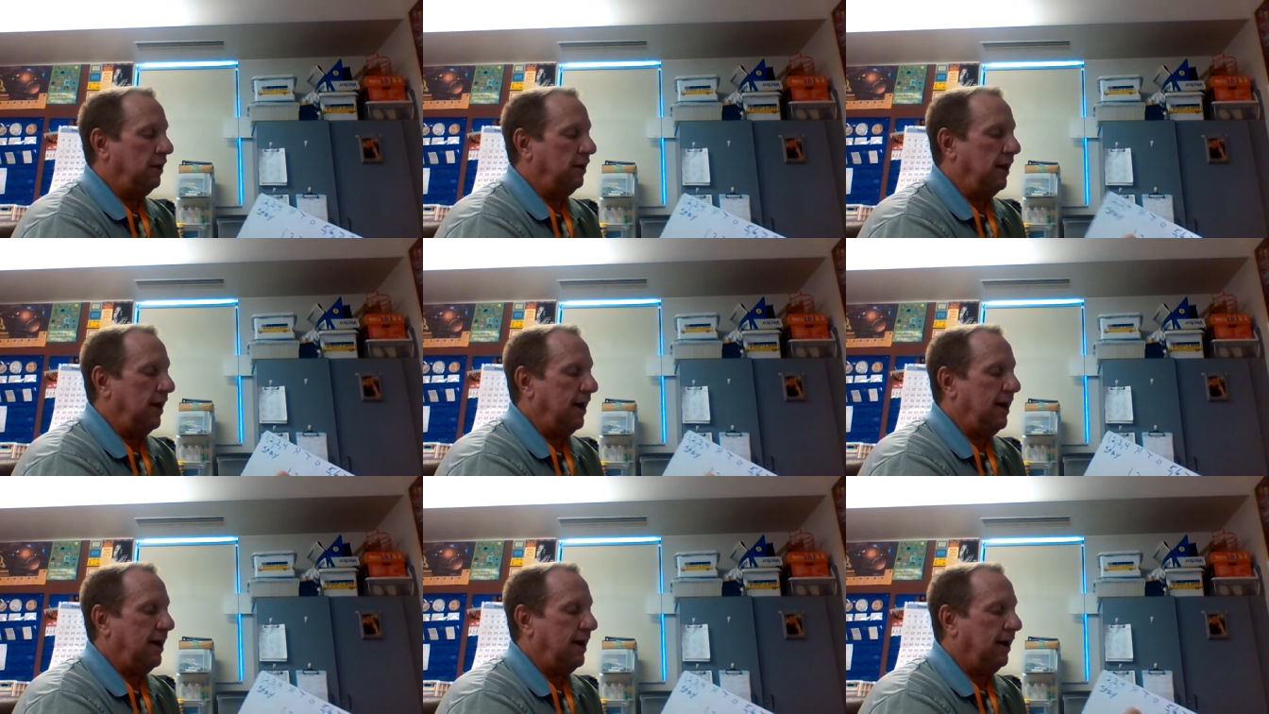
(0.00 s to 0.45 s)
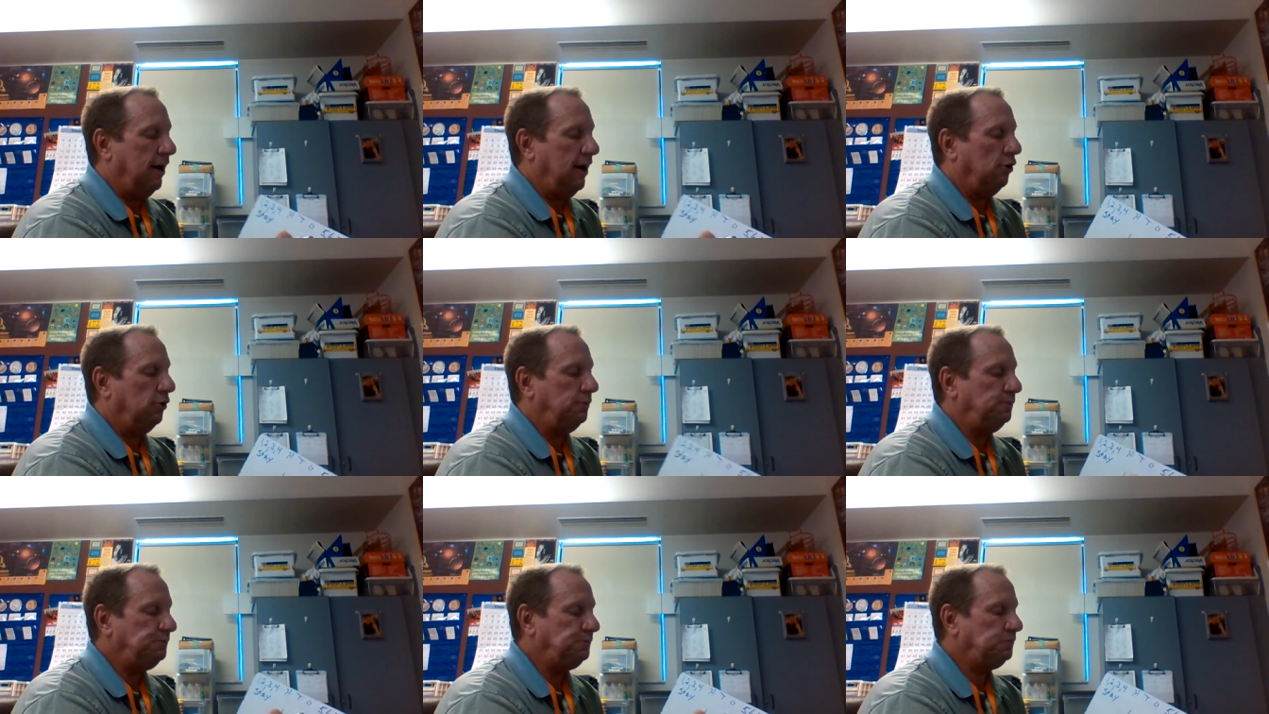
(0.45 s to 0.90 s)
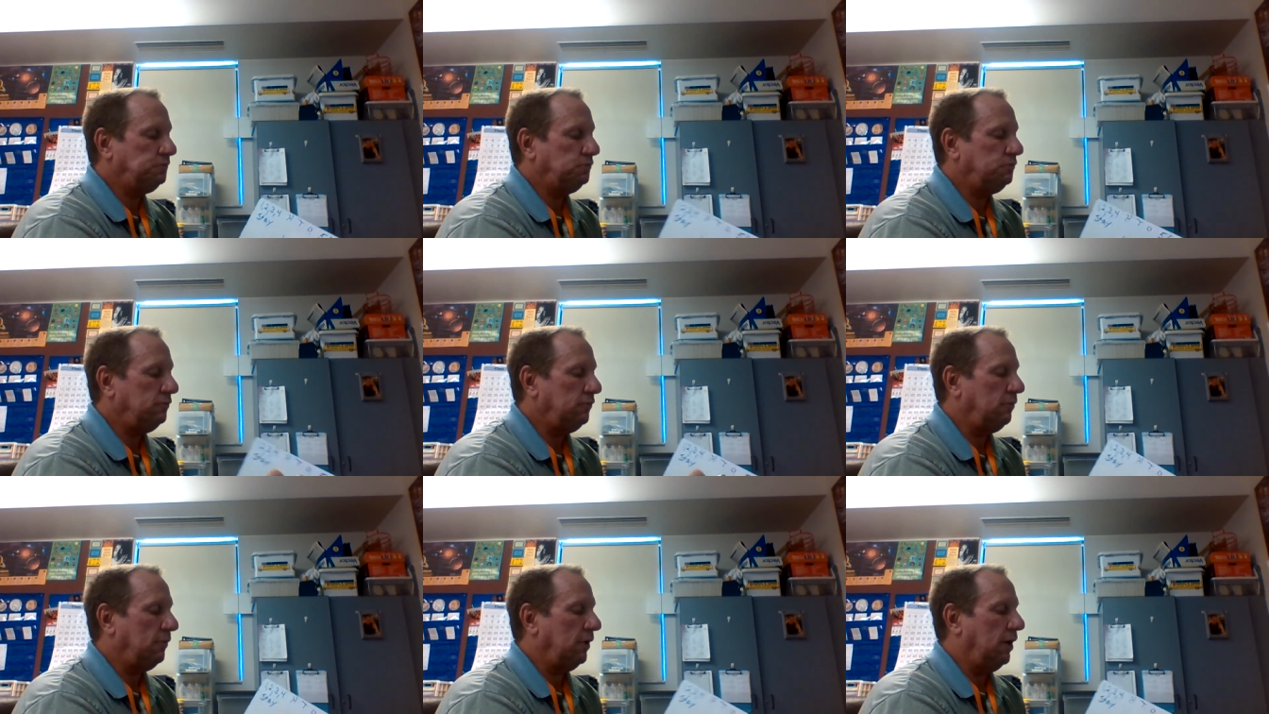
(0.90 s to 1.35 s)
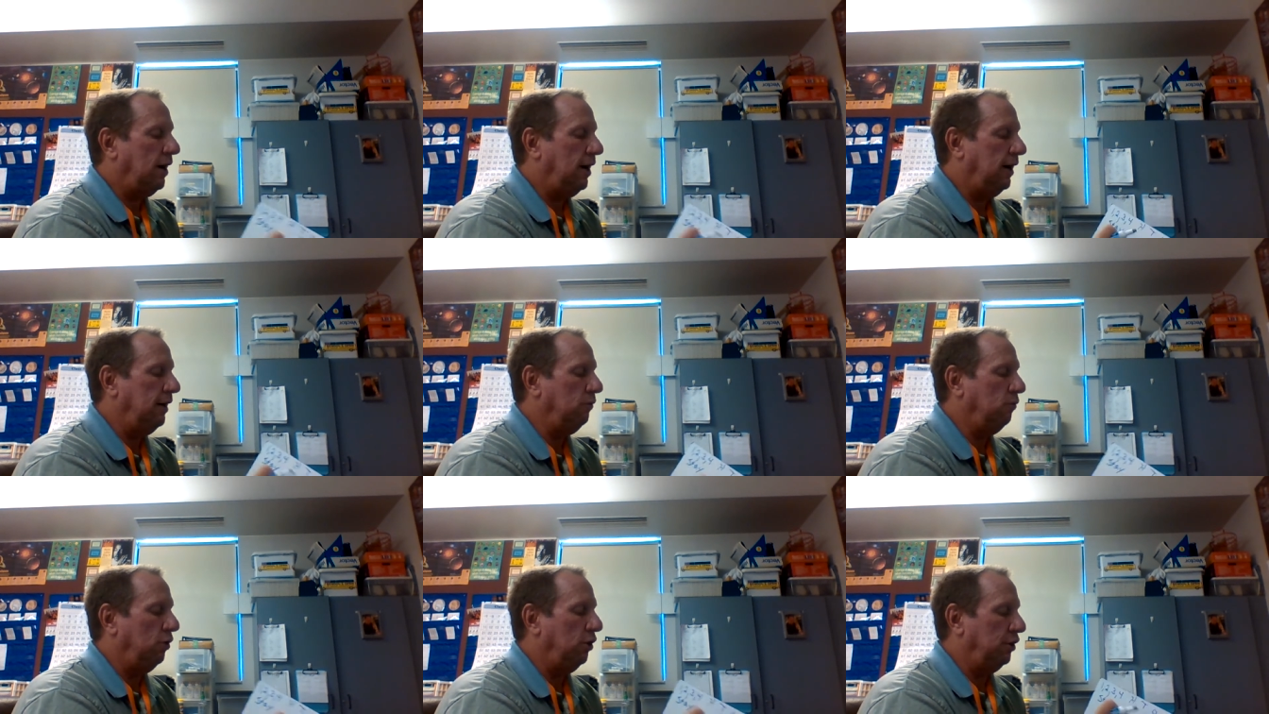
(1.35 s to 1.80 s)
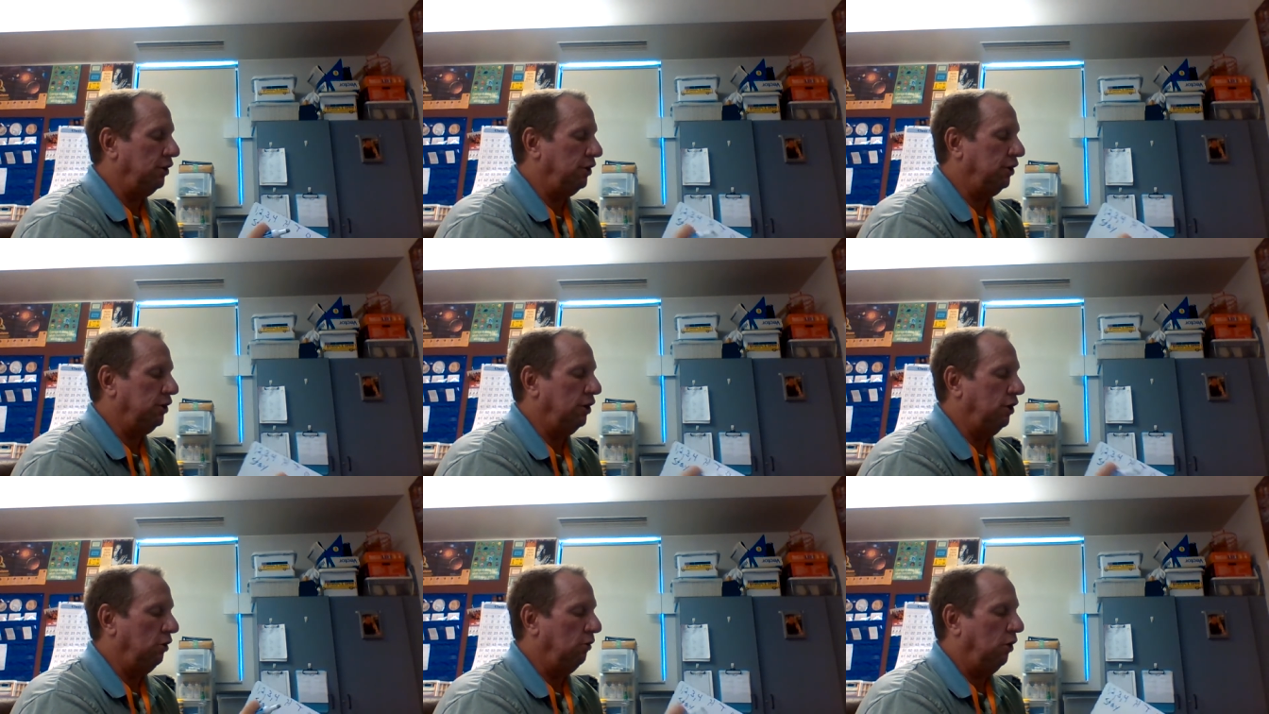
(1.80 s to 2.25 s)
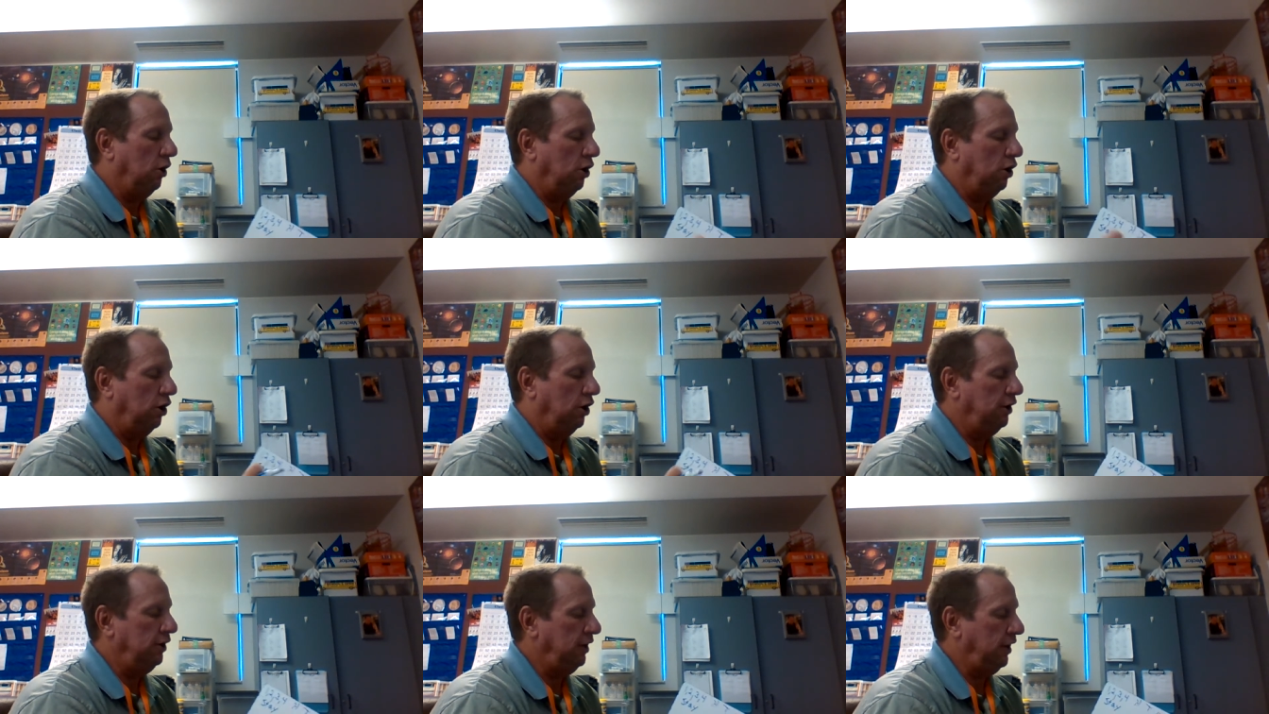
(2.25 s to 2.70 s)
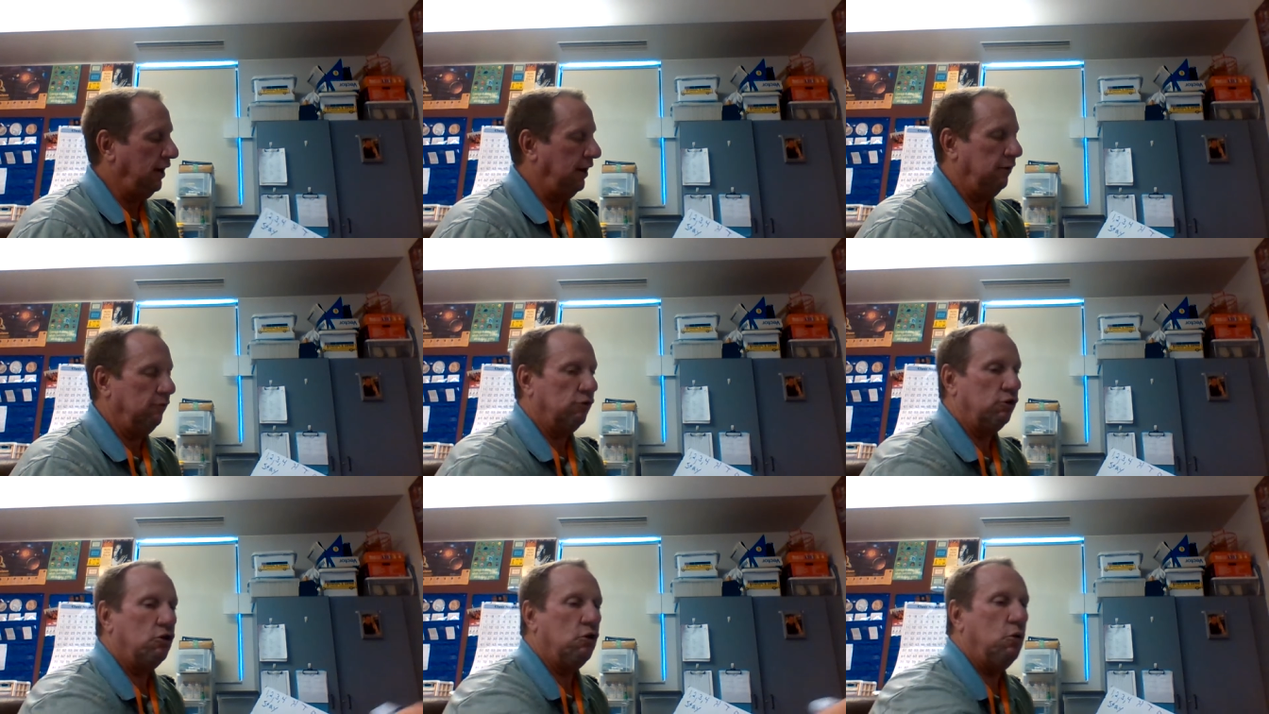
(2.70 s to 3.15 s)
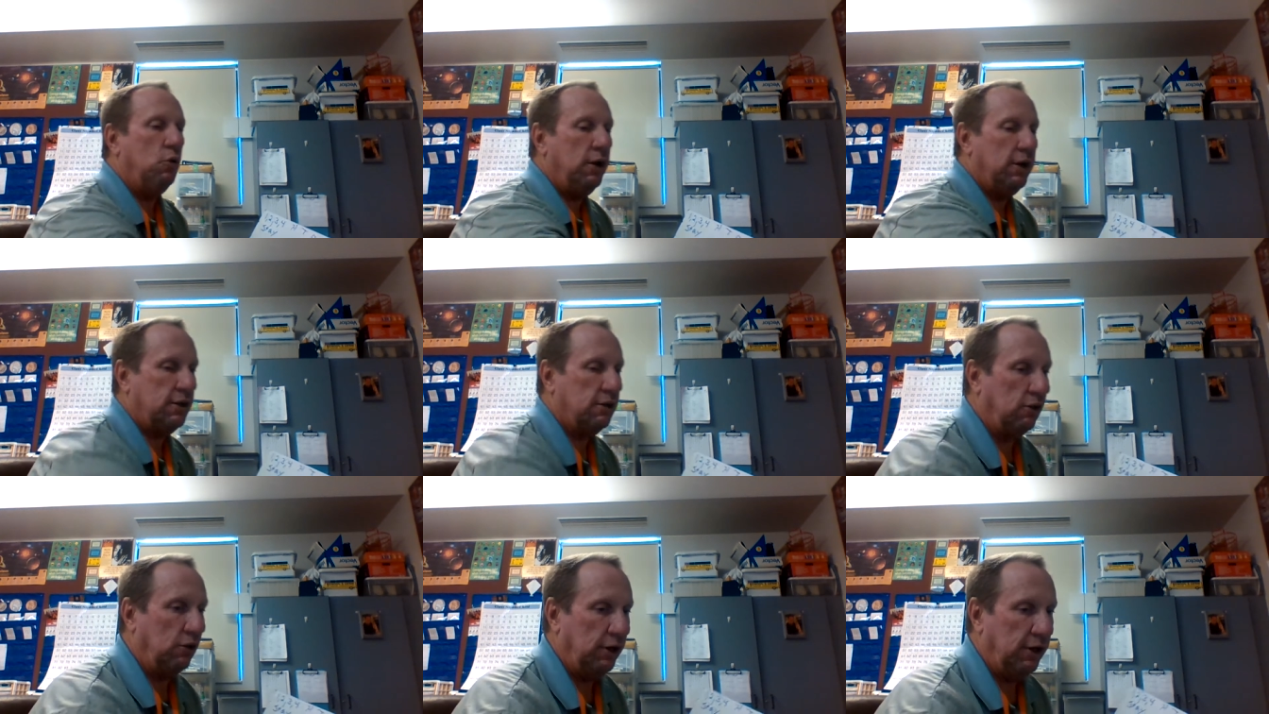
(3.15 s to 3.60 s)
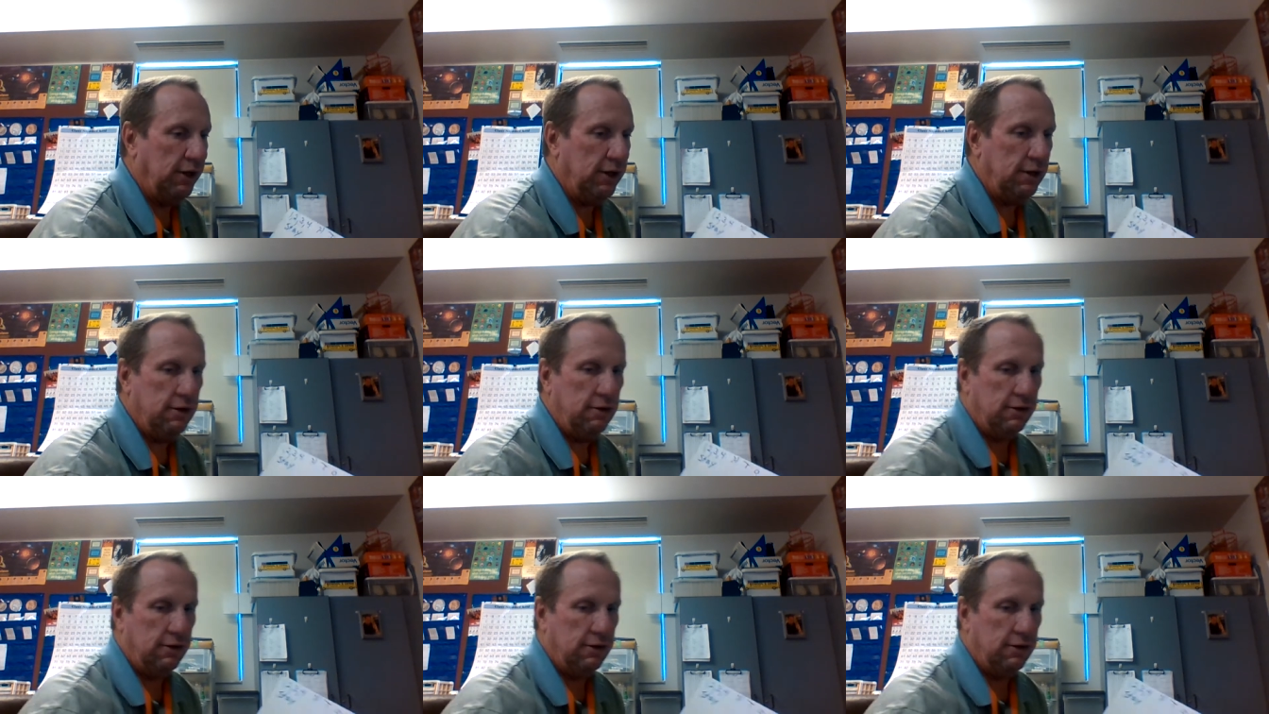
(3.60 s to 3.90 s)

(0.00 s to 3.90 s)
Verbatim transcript: Now I want to go on and quickly,